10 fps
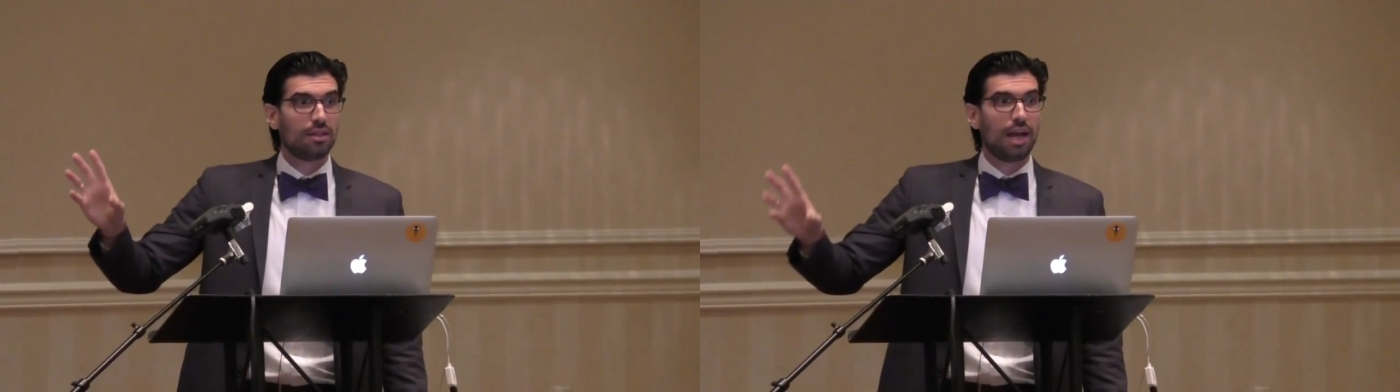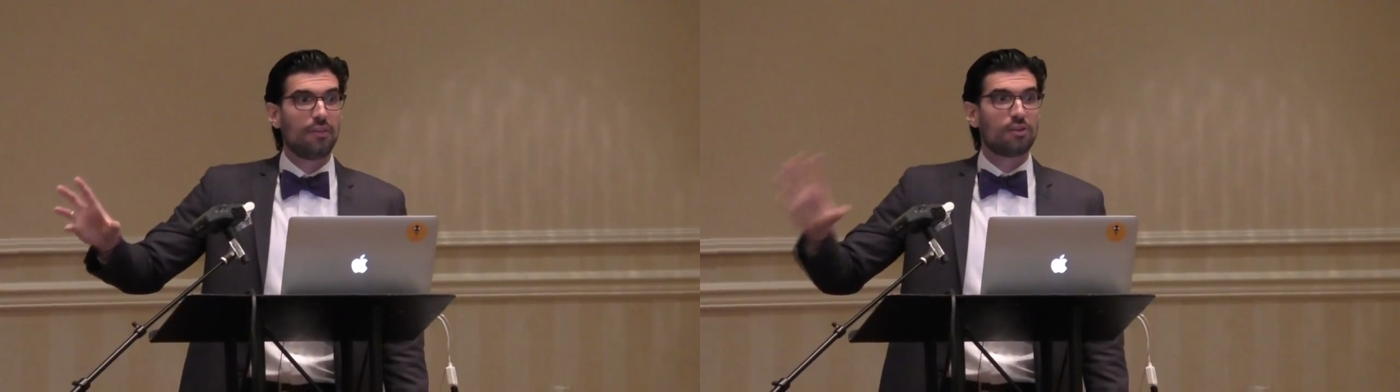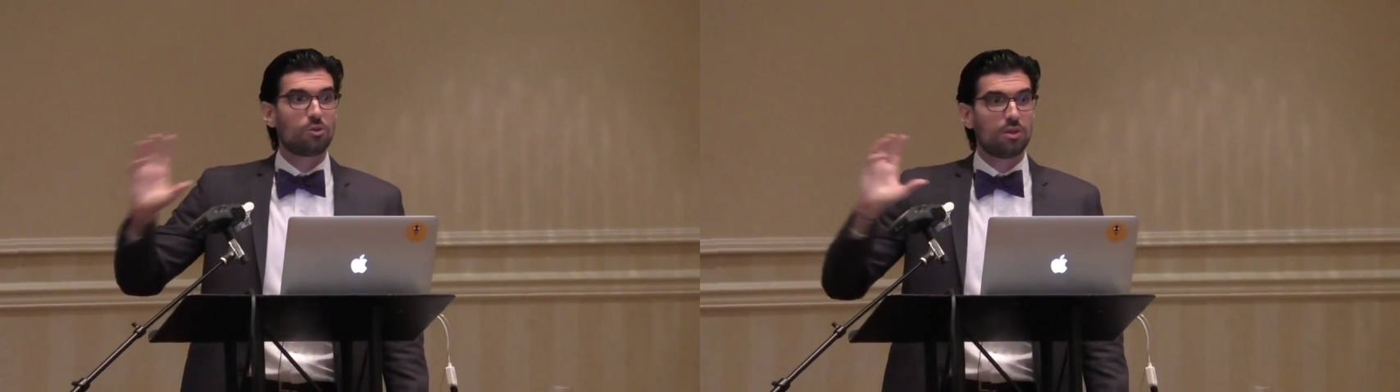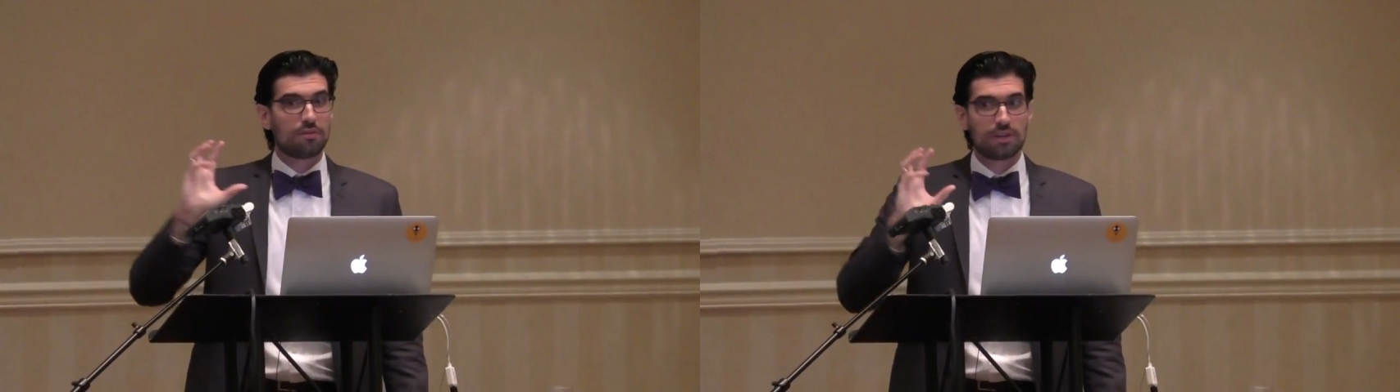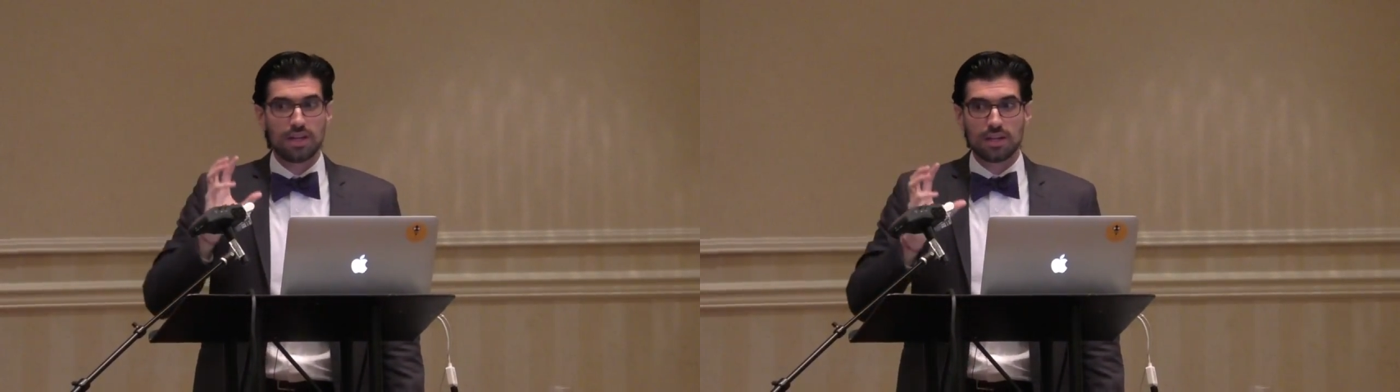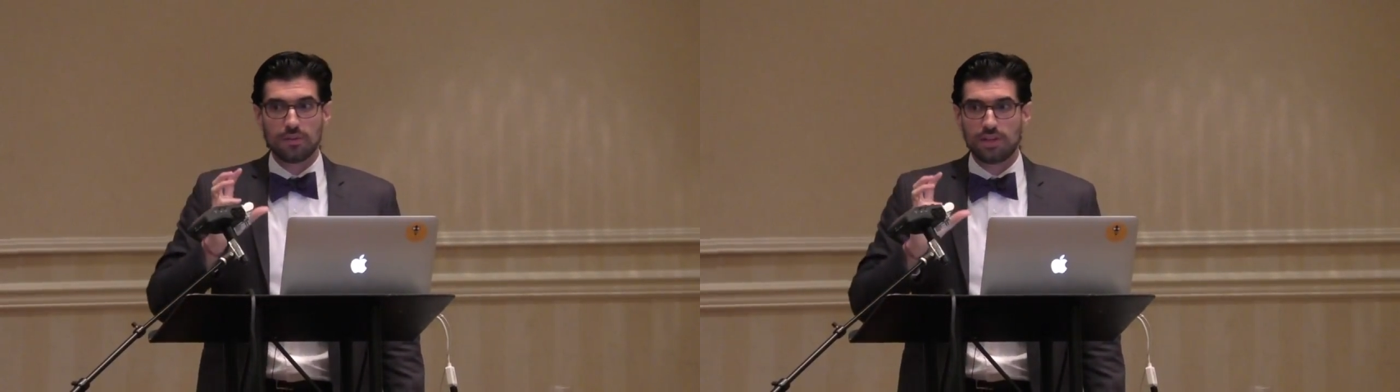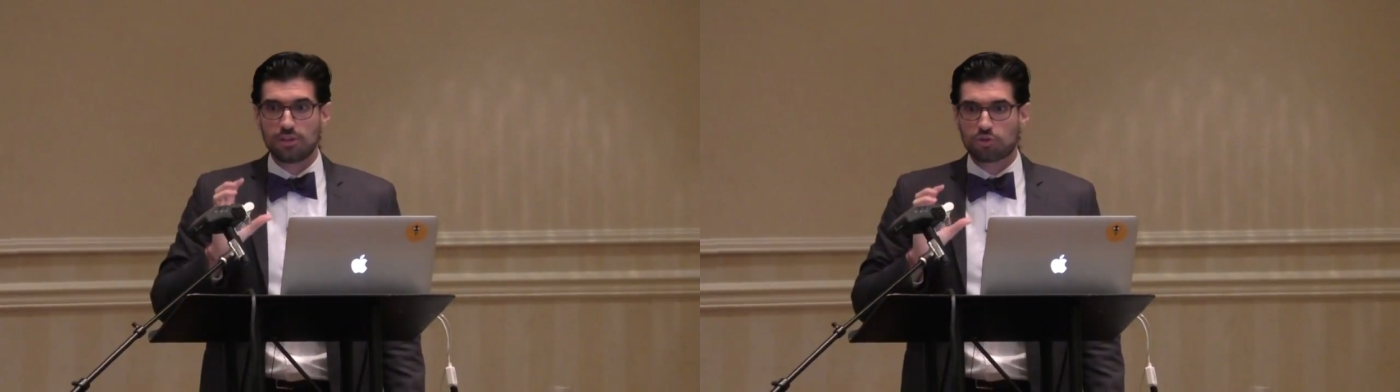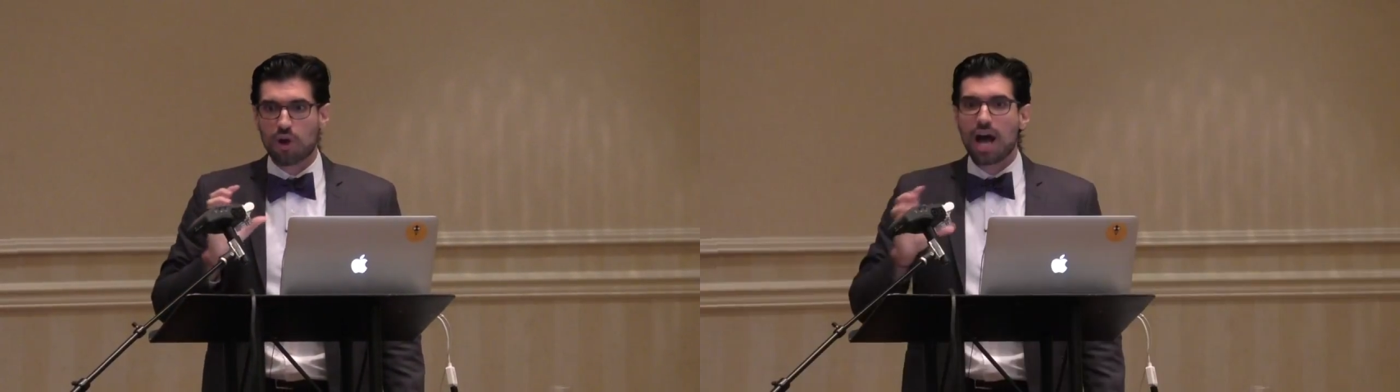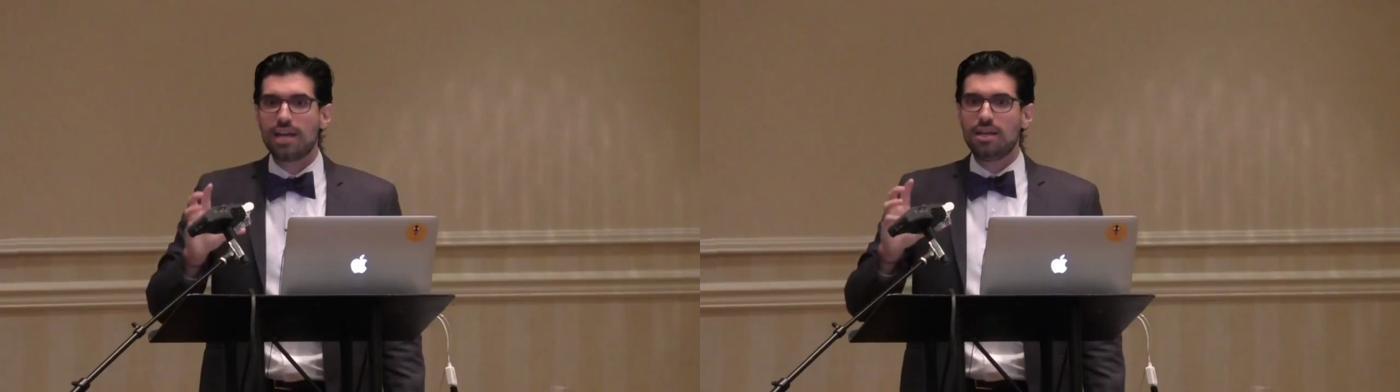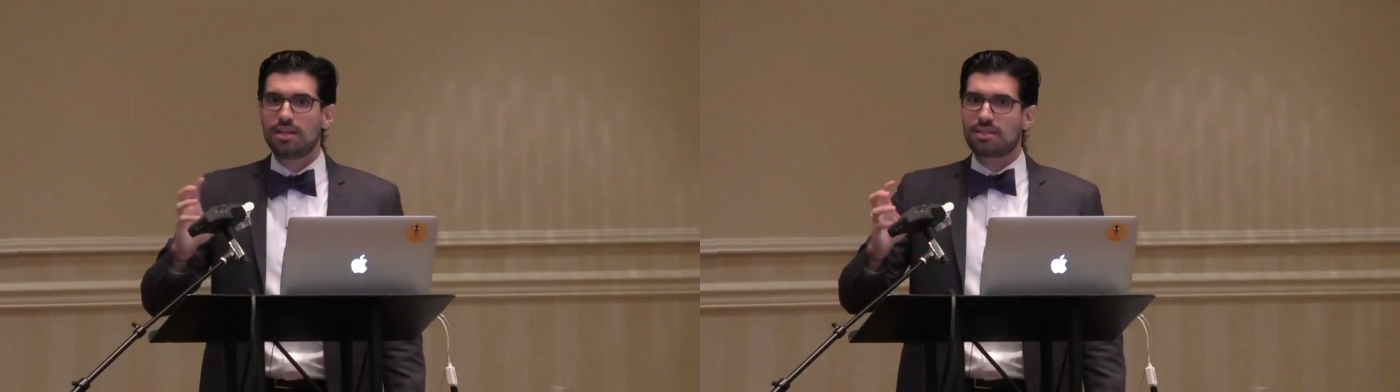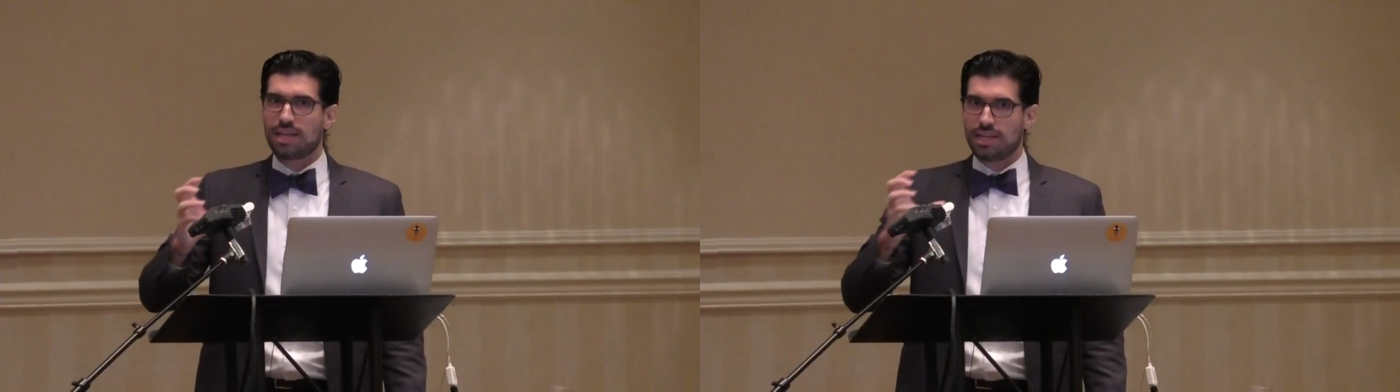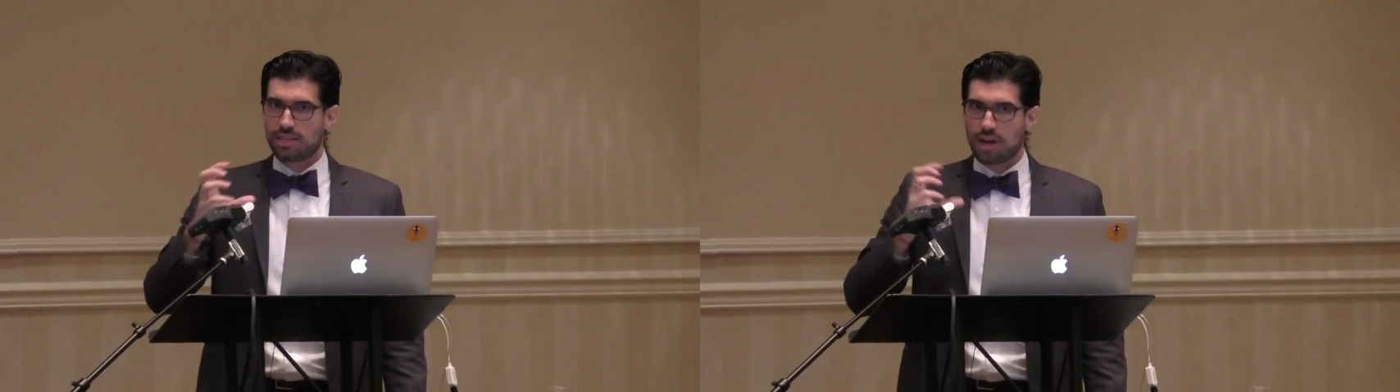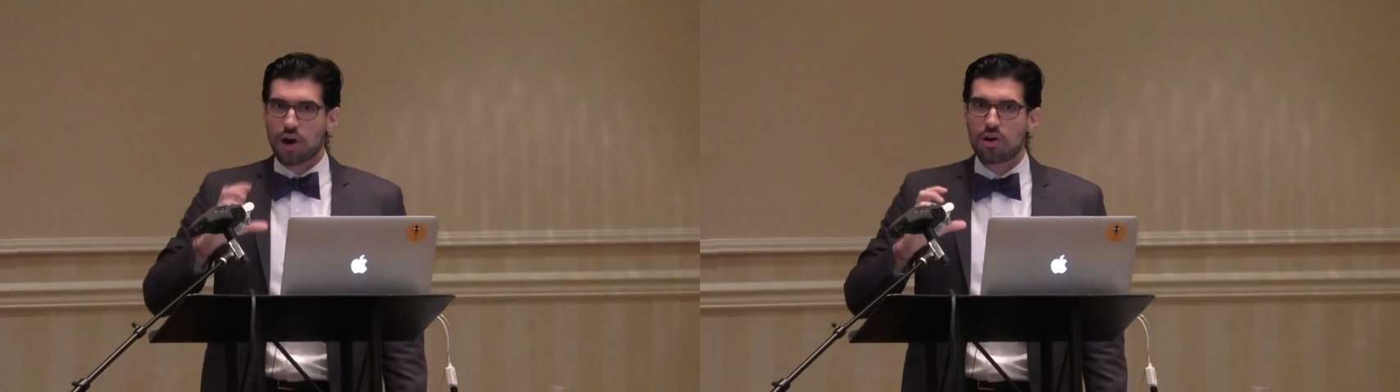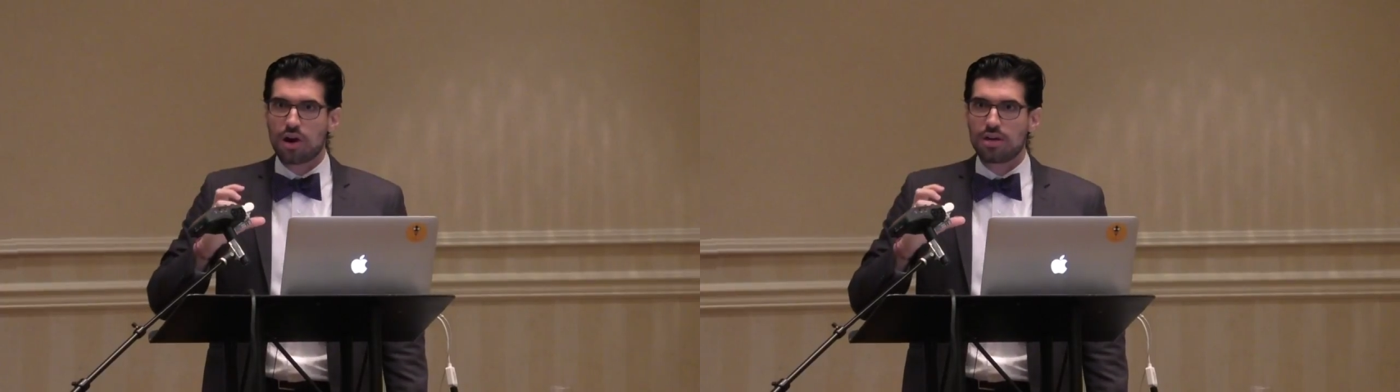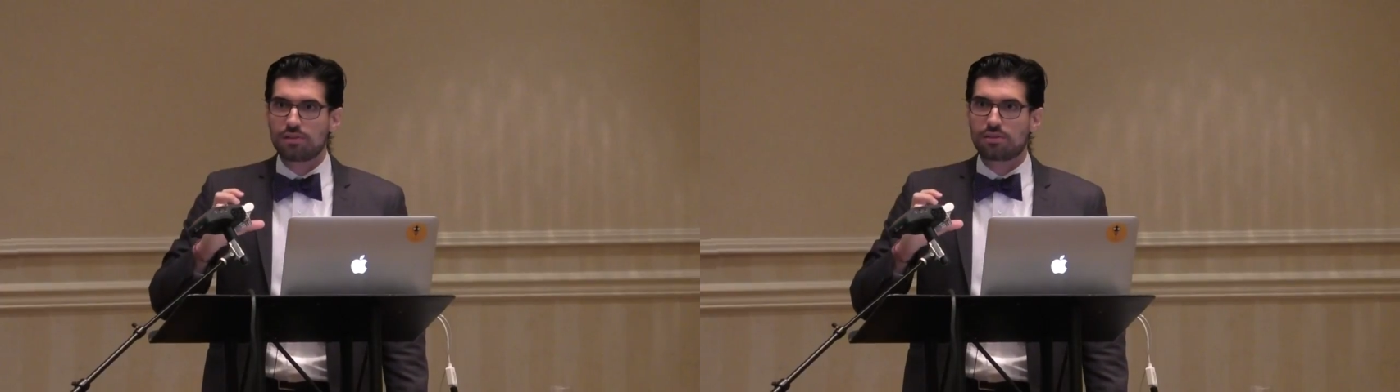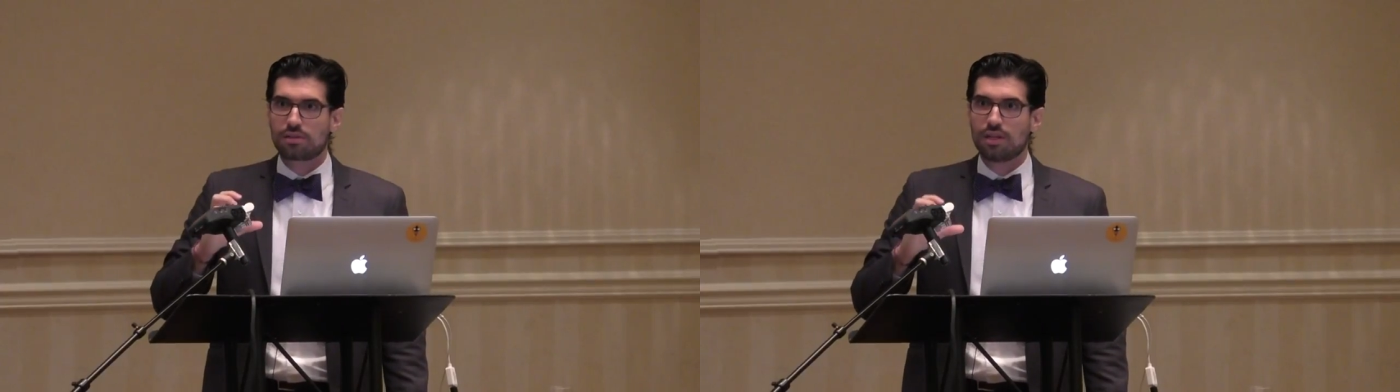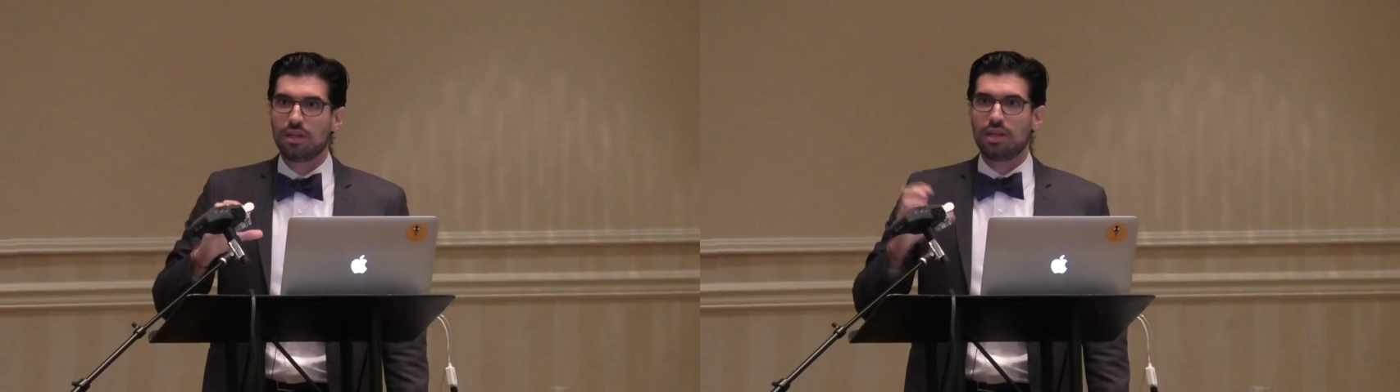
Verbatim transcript: And the sort of the dryness that is in our hearts